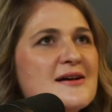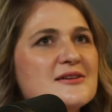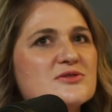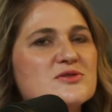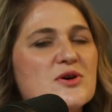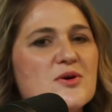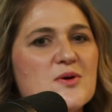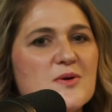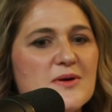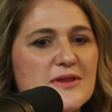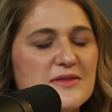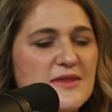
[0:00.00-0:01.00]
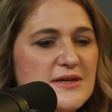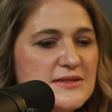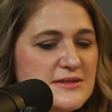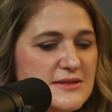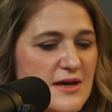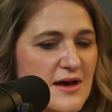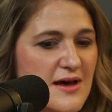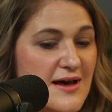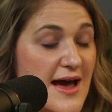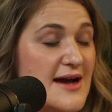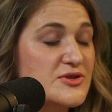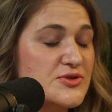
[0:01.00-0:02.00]
So this
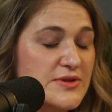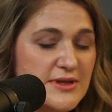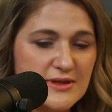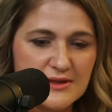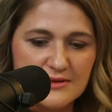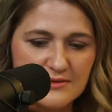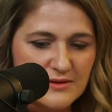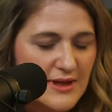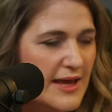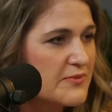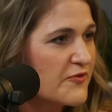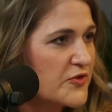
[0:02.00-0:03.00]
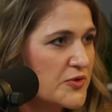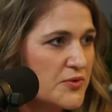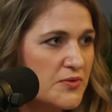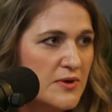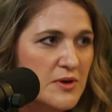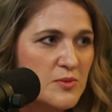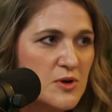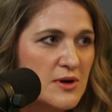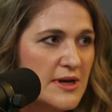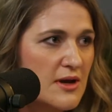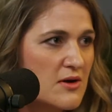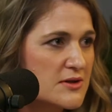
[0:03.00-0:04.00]
actually came through the
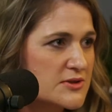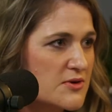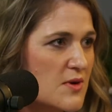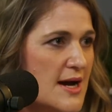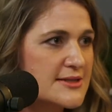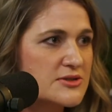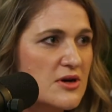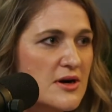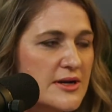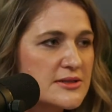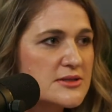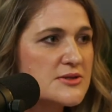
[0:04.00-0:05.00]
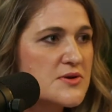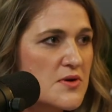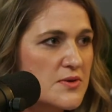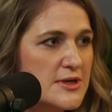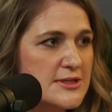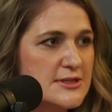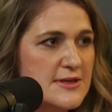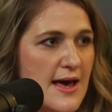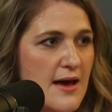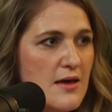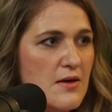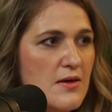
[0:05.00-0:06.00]
community also. I started to notice
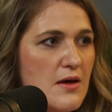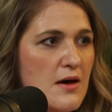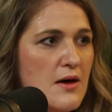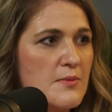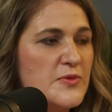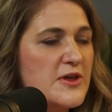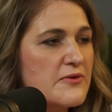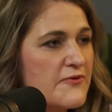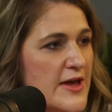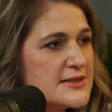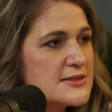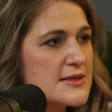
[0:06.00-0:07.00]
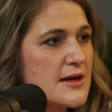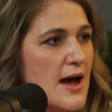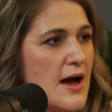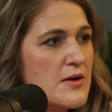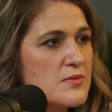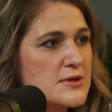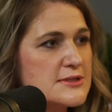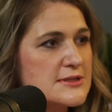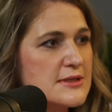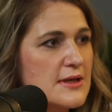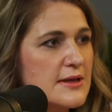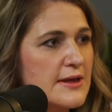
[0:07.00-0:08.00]
that the events that I was
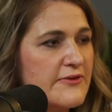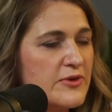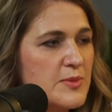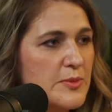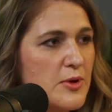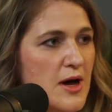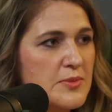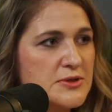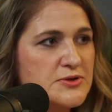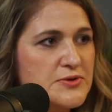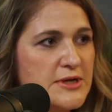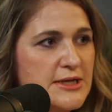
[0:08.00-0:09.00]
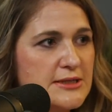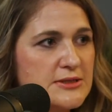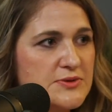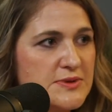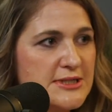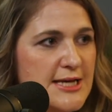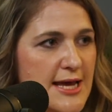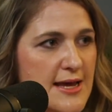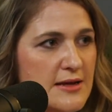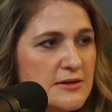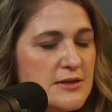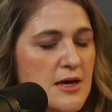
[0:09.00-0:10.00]
giving people opportunities to
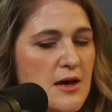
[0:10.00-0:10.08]
attend